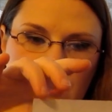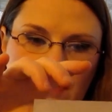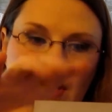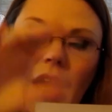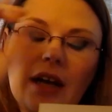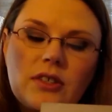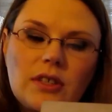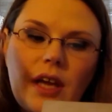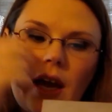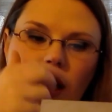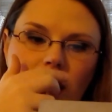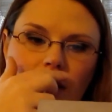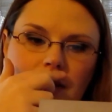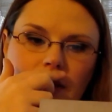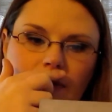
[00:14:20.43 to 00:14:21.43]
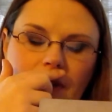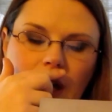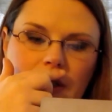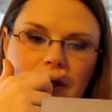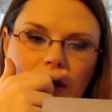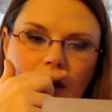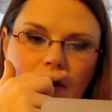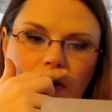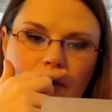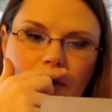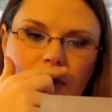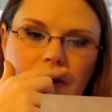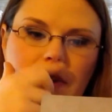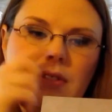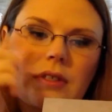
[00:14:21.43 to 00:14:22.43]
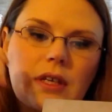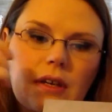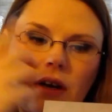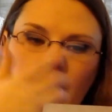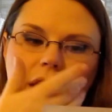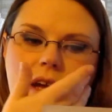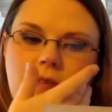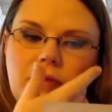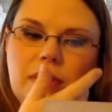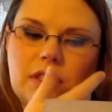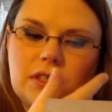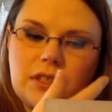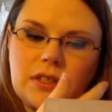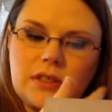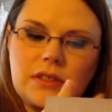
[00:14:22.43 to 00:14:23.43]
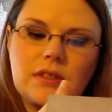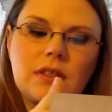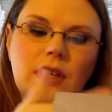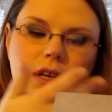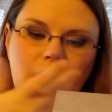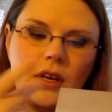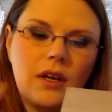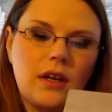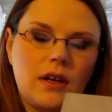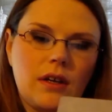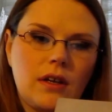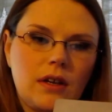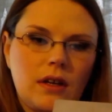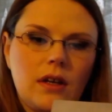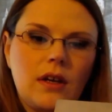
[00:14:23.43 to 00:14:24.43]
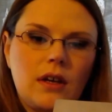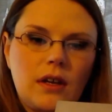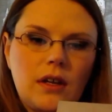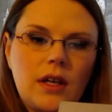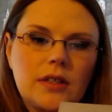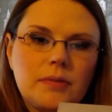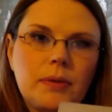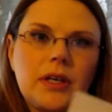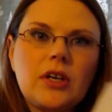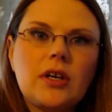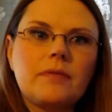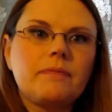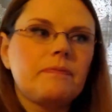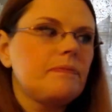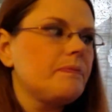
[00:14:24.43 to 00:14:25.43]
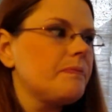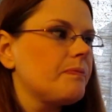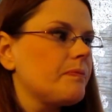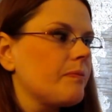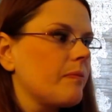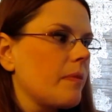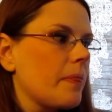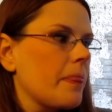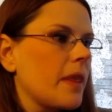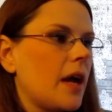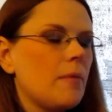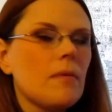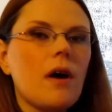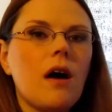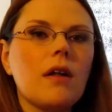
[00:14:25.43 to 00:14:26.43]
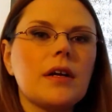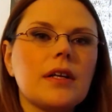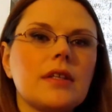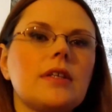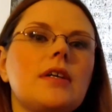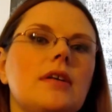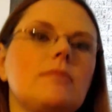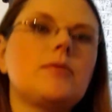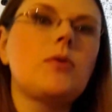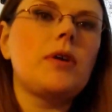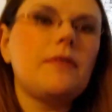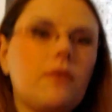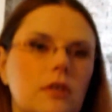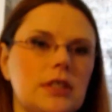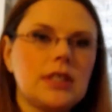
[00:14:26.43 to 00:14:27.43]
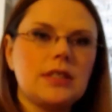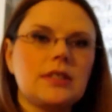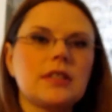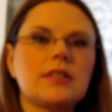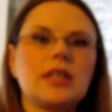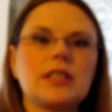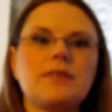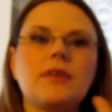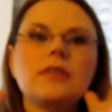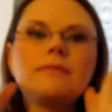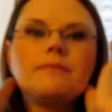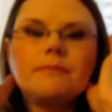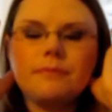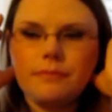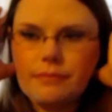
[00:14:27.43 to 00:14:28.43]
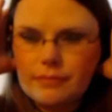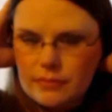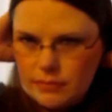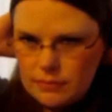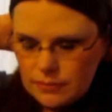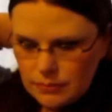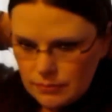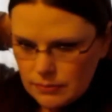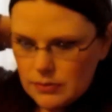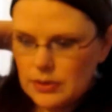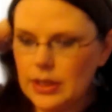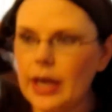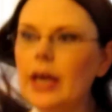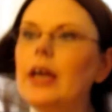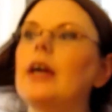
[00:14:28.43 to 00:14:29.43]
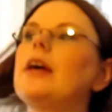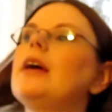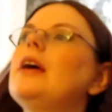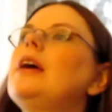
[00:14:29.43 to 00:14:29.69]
actually 8 because I forgot to count the blue sneaker. 8 finishes. That's pretty good. I'm calling them 2014 successful. Okay.